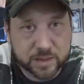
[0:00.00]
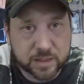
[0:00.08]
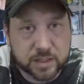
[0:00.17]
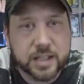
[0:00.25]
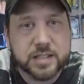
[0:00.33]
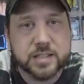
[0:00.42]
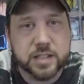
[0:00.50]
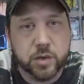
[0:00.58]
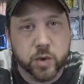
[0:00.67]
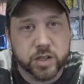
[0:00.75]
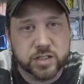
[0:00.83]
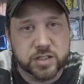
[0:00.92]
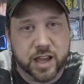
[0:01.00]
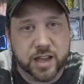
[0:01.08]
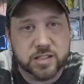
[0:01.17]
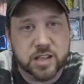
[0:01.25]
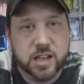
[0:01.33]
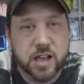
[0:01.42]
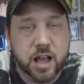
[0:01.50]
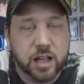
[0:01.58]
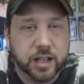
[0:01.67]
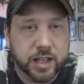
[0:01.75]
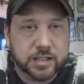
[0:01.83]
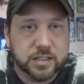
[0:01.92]
Let's see what's next.
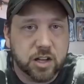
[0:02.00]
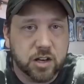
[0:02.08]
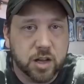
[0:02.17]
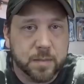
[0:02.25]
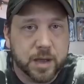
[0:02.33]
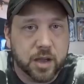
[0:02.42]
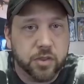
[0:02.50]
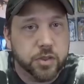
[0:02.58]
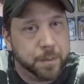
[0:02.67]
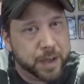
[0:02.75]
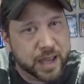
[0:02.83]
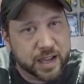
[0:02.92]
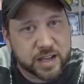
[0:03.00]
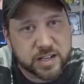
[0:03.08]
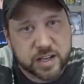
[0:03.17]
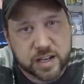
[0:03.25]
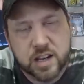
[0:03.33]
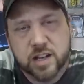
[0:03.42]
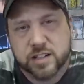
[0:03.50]
Let's talk about the packaging.